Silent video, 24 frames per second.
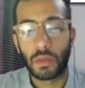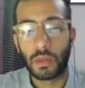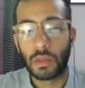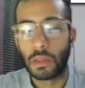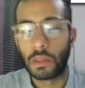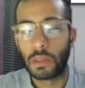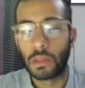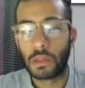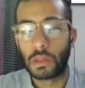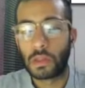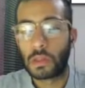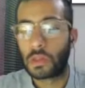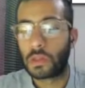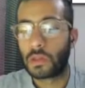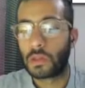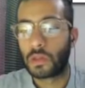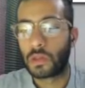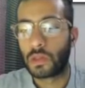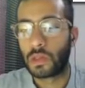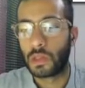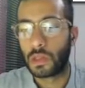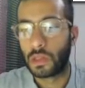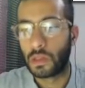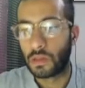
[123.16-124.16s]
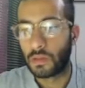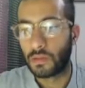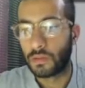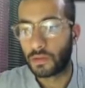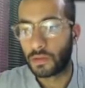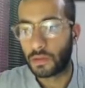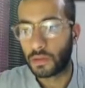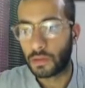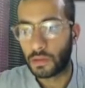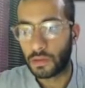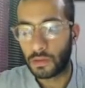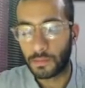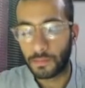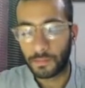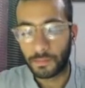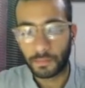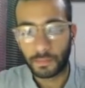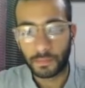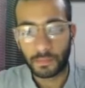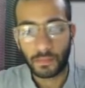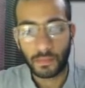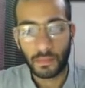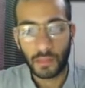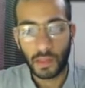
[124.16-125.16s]
was significant.
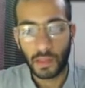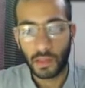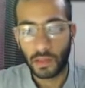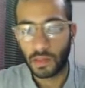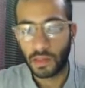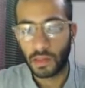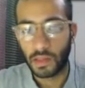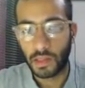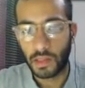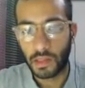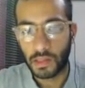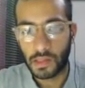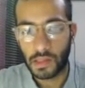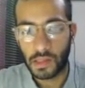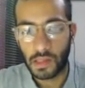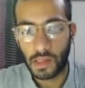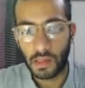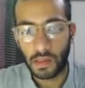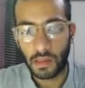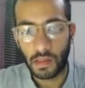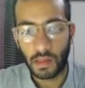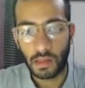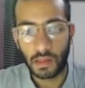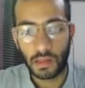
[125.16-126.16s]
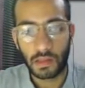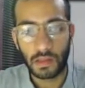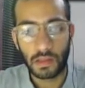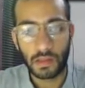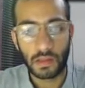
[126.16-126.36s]
You cannot say that.